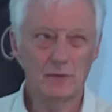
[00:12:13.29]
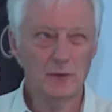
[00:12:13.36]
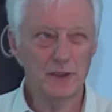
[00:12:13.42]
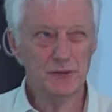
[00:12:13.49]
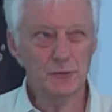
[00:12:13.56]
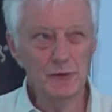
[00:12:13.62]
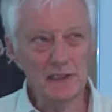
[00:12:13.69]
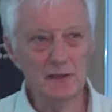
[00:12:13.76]

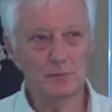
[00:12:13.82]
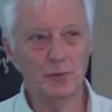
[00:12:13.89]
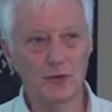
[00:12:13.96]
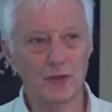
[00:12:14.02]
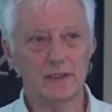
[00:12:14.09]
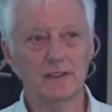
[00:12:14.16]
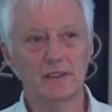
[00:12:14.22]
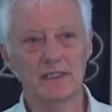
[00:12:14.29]
what's really
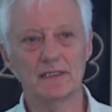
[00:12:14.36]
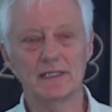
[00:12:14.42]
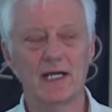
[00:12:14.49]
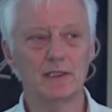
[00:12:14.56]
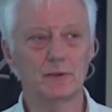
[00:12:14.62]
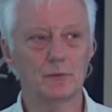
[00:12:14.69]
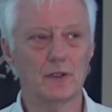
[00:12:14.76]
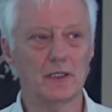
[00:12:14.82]
important in this
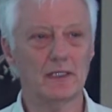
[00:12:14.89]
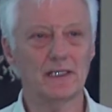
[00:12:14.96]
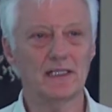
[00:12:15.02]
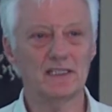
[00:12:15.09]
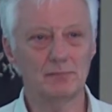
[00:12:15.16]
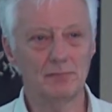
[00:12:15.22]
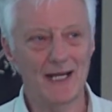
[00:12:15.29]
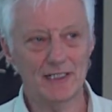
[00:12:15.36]
kind of work
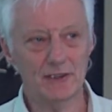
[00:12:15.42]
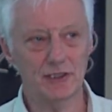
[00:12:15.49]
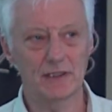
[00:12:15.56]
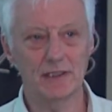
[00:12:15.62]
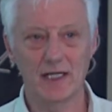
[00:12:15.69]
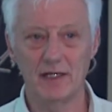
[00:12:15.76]
is matching